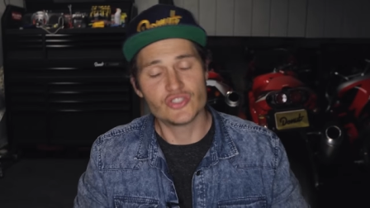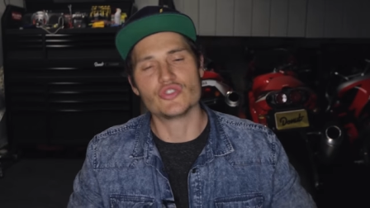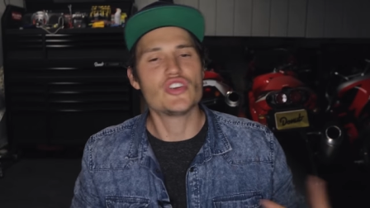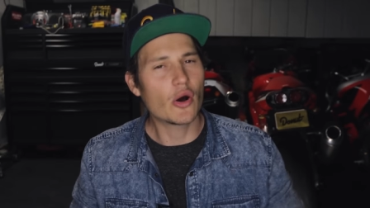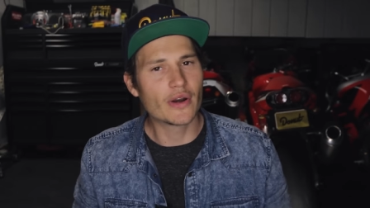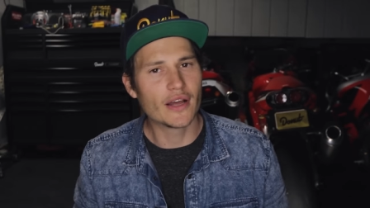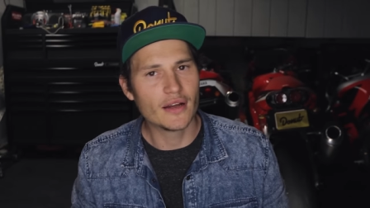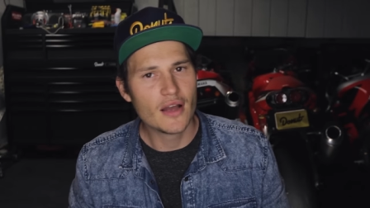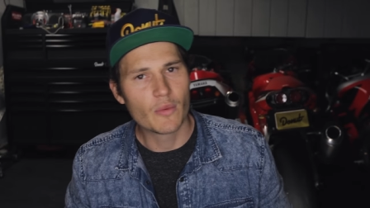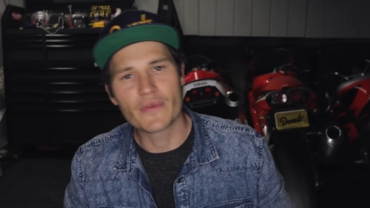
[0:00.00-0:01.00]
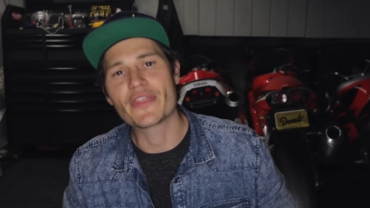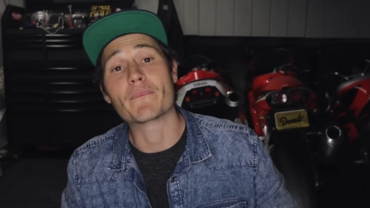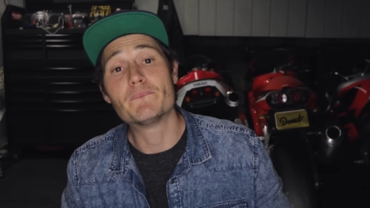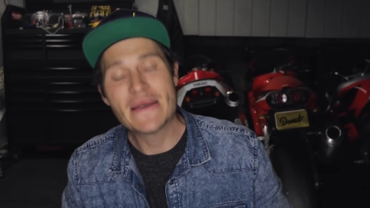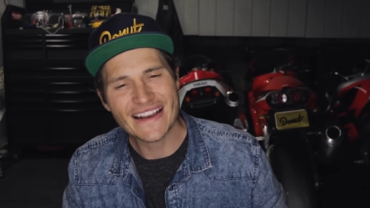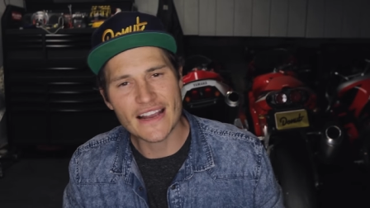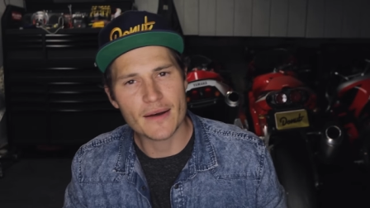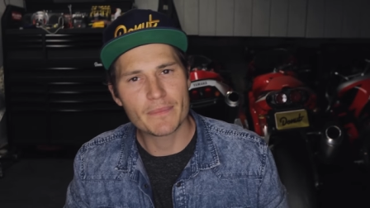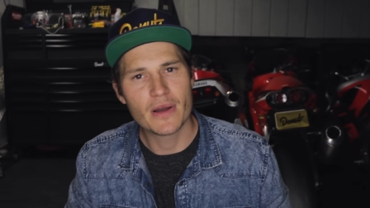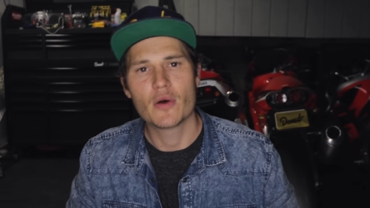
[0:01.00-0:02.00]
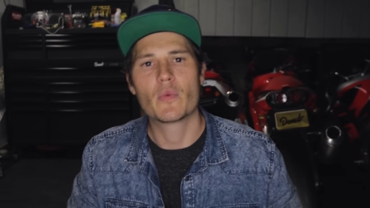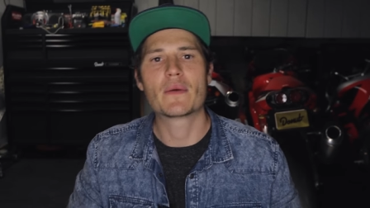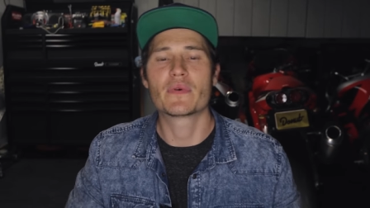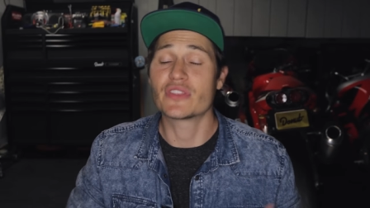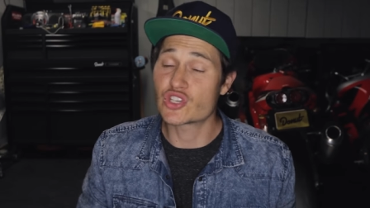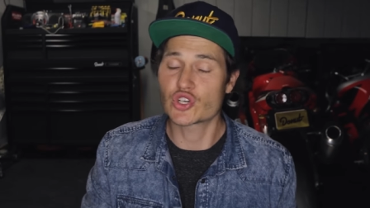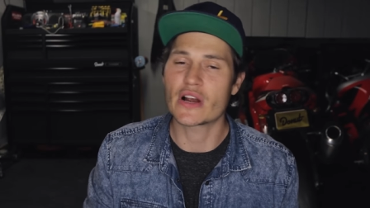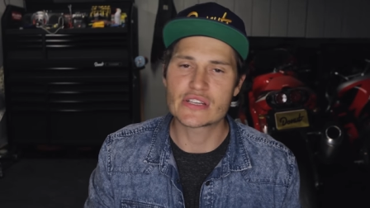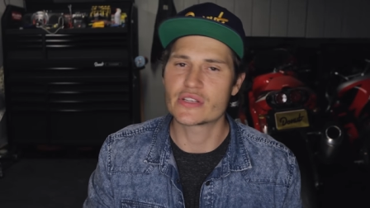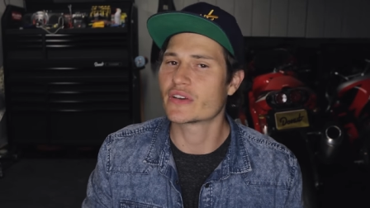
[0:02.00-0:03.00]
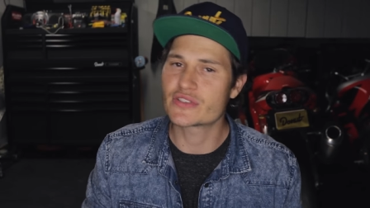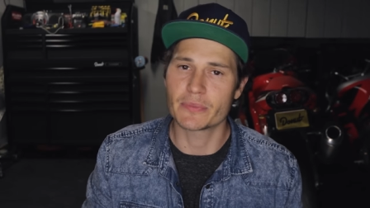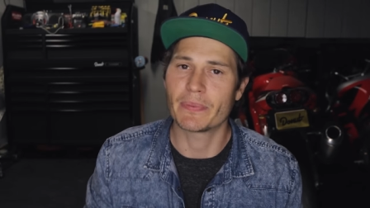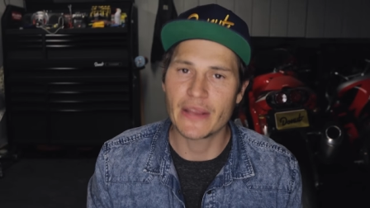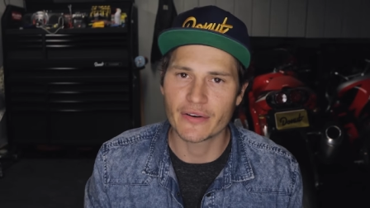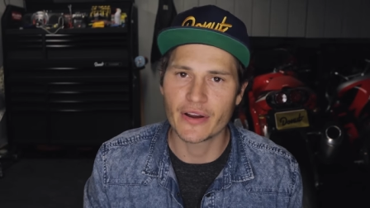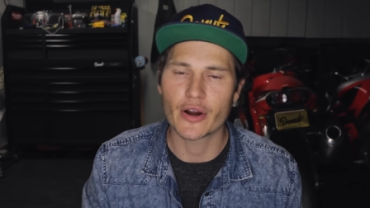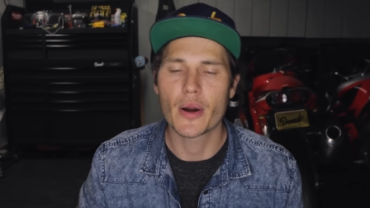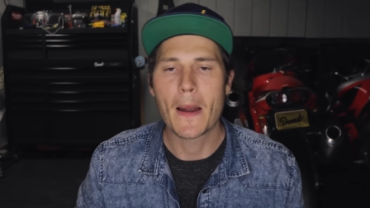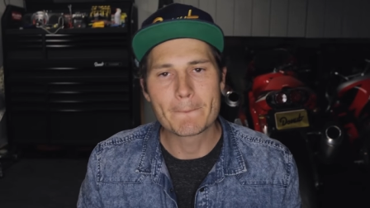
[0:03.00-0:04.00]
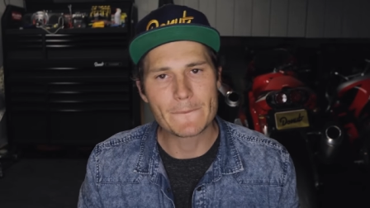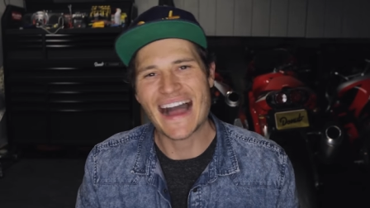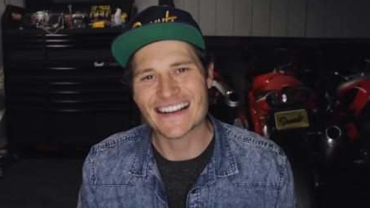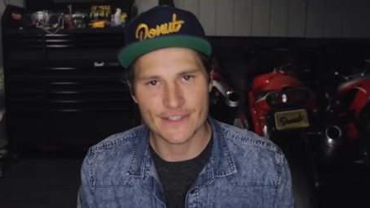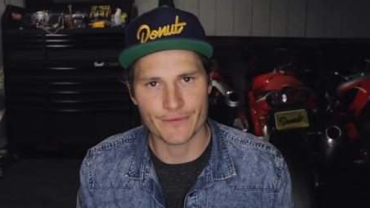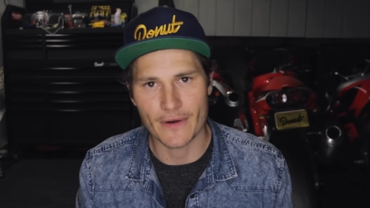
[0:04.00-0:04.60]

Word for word: Toyota, with their pickup, went with the structurally superior box